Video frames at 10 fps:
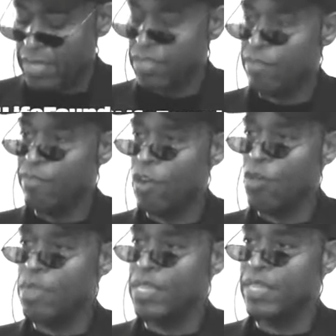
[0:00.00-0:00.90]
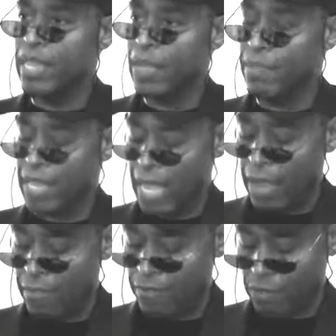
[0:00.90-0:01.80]
the moment they
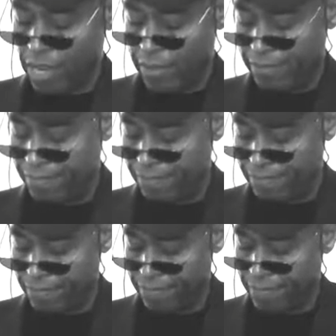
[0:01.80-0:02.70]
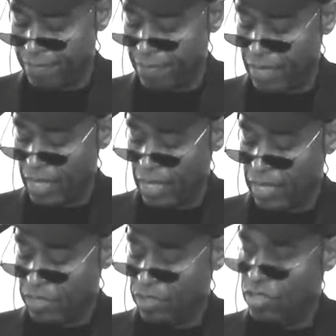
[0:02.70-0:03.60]
became free,
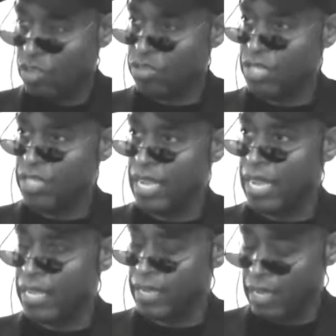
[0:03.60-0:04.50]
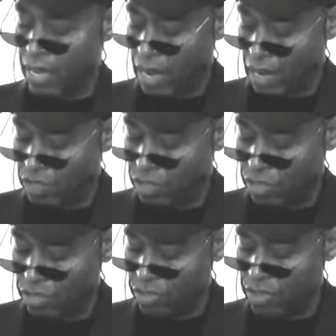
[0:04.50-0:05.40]
so today our
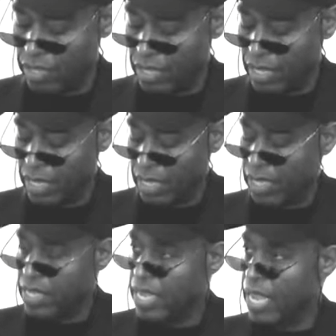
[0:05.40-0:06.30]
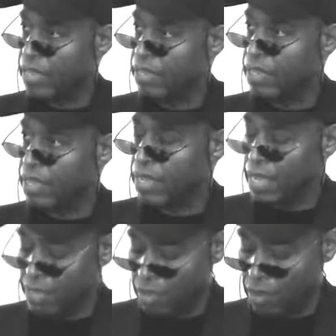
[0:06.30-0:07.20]
children, yet
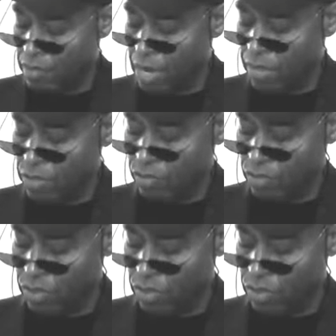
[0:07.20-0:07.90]
in their mother's